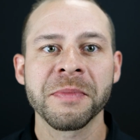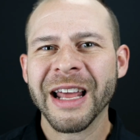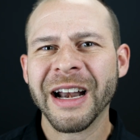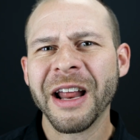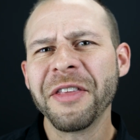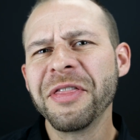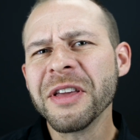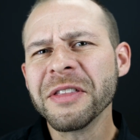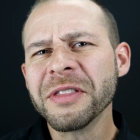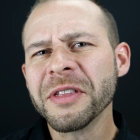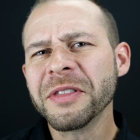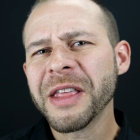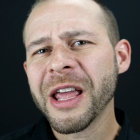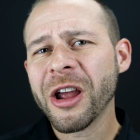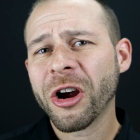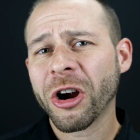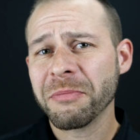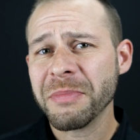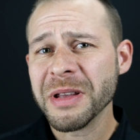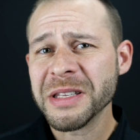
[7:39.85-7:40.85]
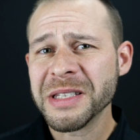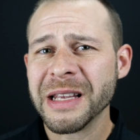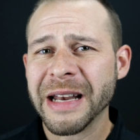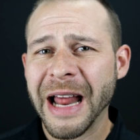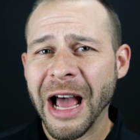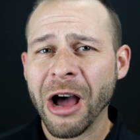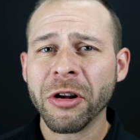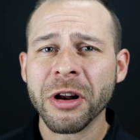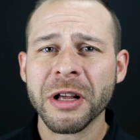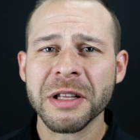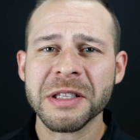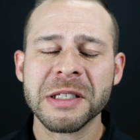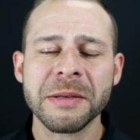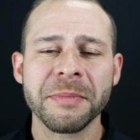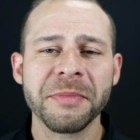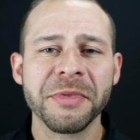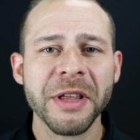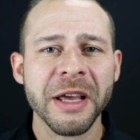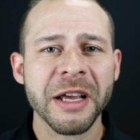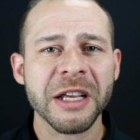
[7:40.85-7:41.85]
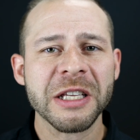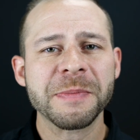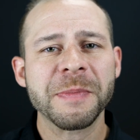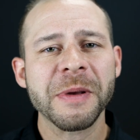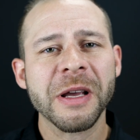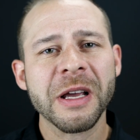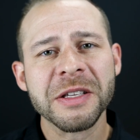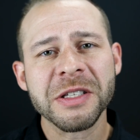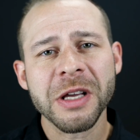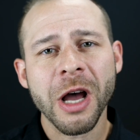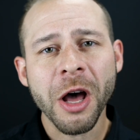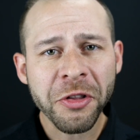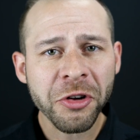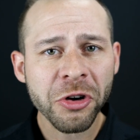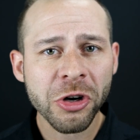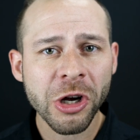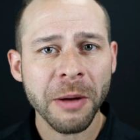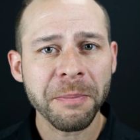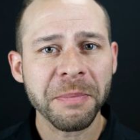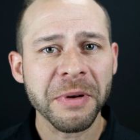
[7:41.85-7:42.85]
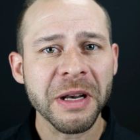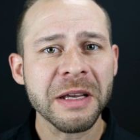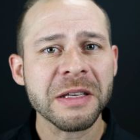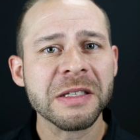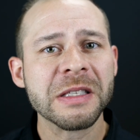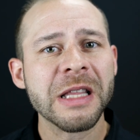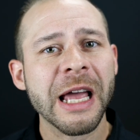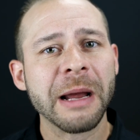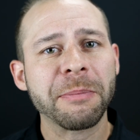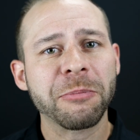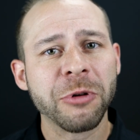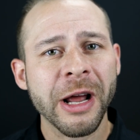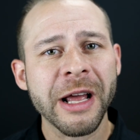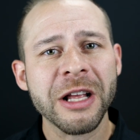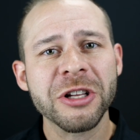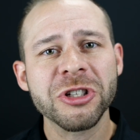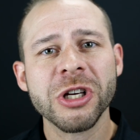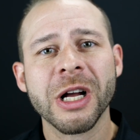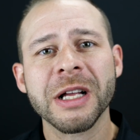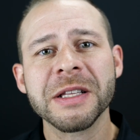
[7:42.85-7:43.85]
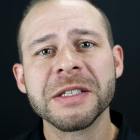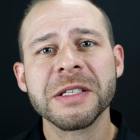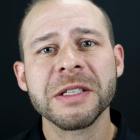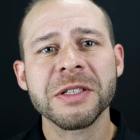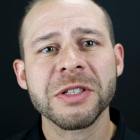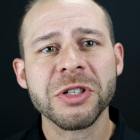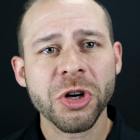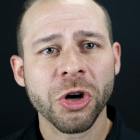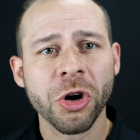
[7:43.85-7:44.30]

And I think that they are missing out on some things because other companies like Bryan Johnson's